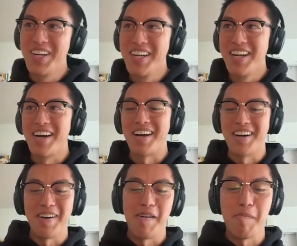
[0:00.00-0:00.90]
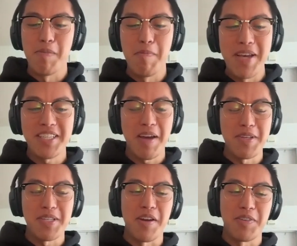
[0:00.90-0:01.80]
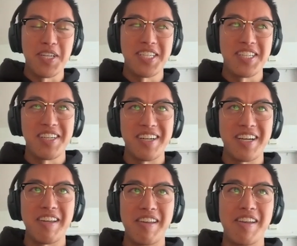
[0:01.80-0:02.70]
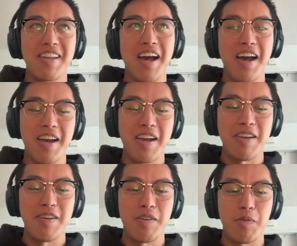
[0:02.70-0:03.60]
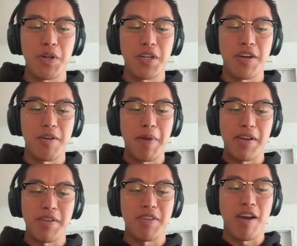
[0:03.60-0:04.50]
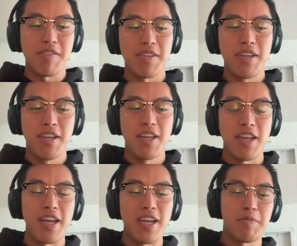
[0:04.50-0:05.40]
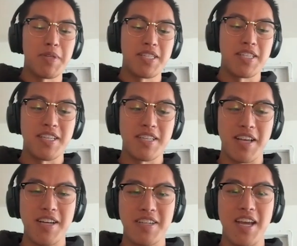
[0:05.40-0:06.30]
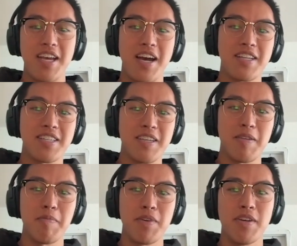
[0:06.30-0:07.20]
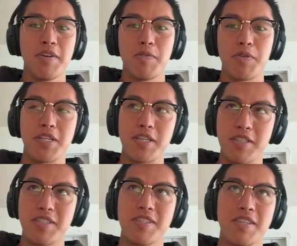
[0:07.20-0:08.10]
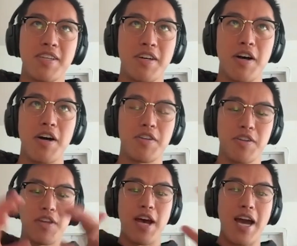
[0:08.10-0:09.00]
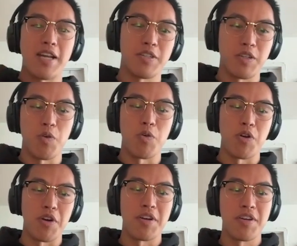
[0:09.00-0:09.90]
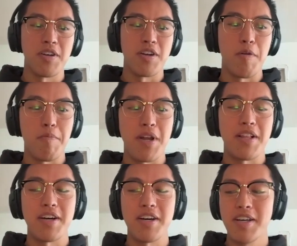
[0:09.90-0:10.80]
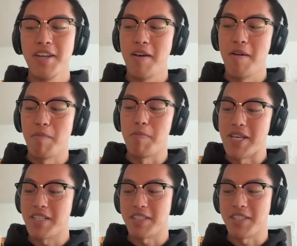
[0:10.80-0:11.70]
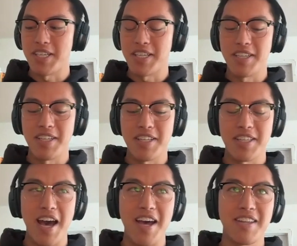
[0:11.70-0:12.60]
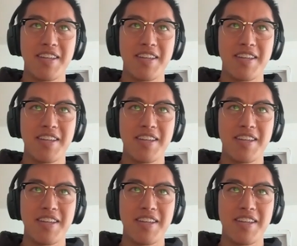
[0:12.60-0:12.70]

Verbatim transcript: mm. um, but basically, I'm a software engineer and I work on Microsoft's HPC slash AI team, which is under the Azure Core umbrella. But basically, that